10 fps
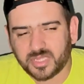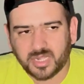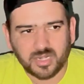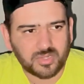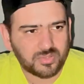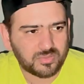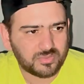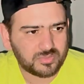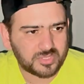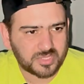there are
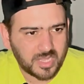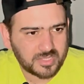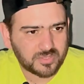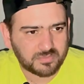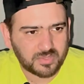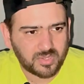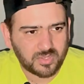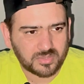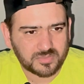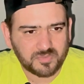no designs of the
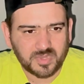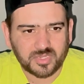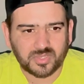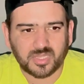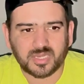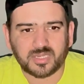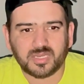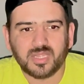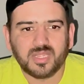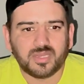laws where you can
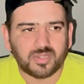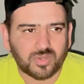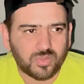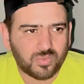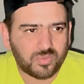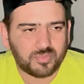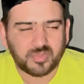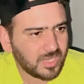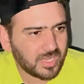record.